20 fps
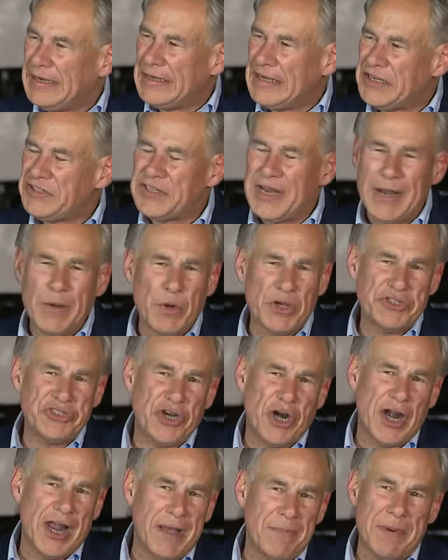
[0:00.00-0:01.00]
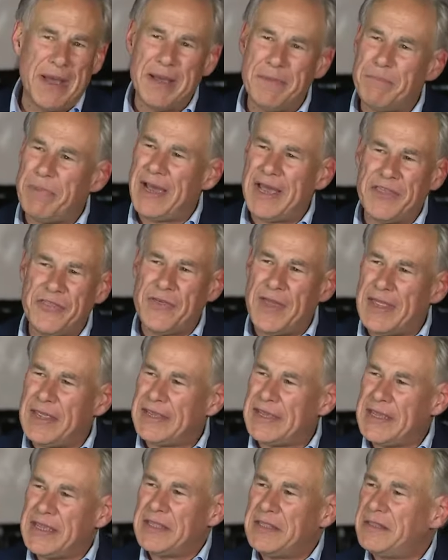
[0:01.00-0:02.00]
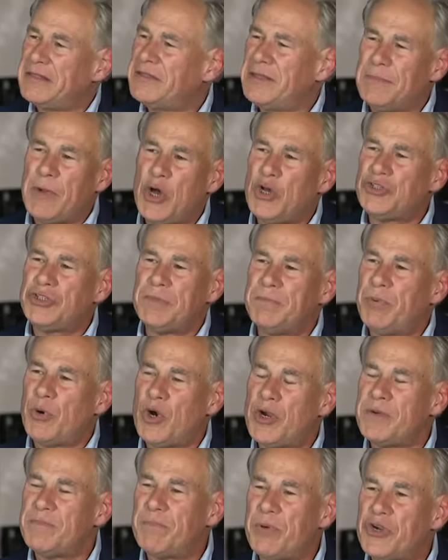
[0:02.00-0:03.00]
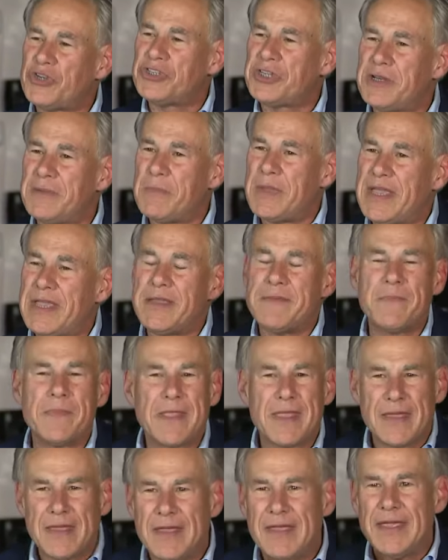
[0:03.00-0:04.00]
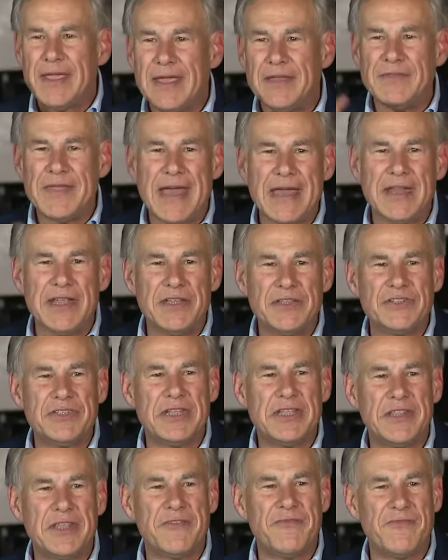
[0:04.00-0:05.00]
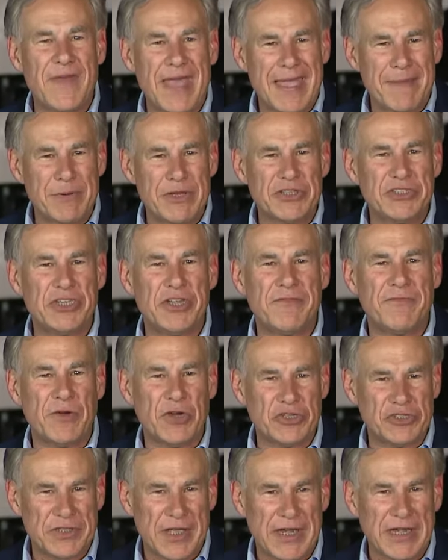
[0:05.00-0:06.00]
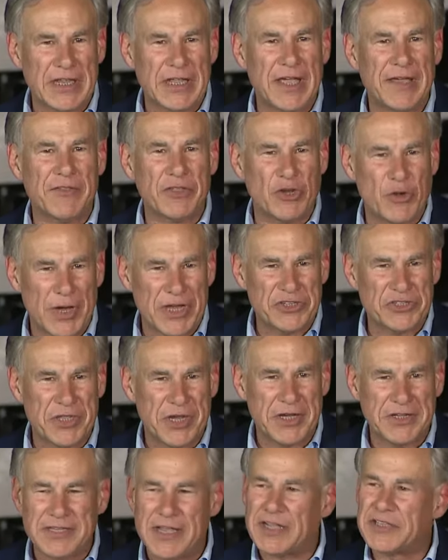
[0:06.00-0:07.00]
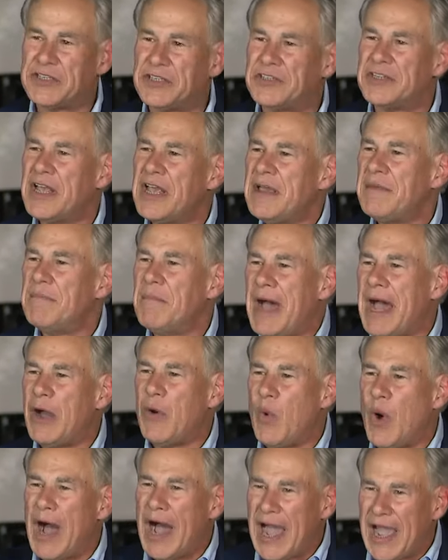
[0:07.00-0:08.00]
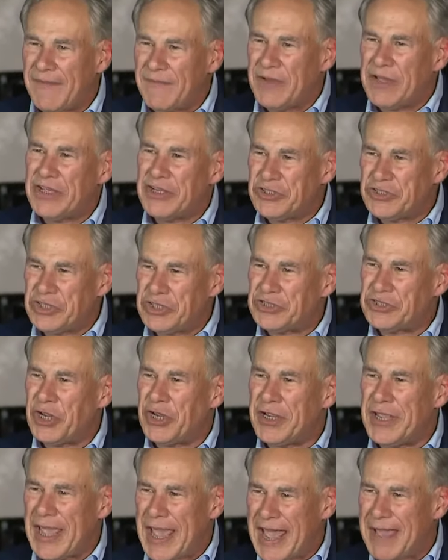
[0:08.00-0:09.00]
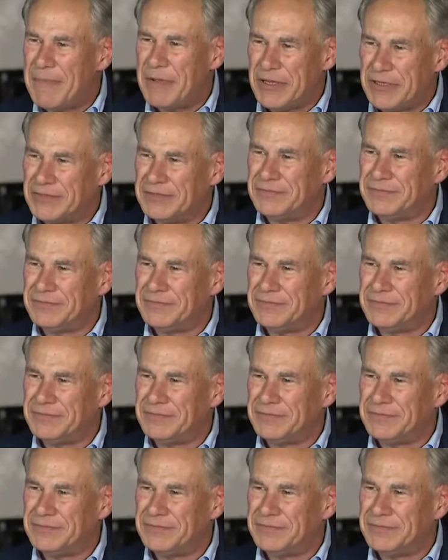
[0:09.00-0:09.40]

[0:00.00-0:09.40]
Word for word: Listen, I want to start out by, by thanking the most important person to me, and that is the fabulous First Lady of the great state of Texas, my wife, Cecilia Abbott.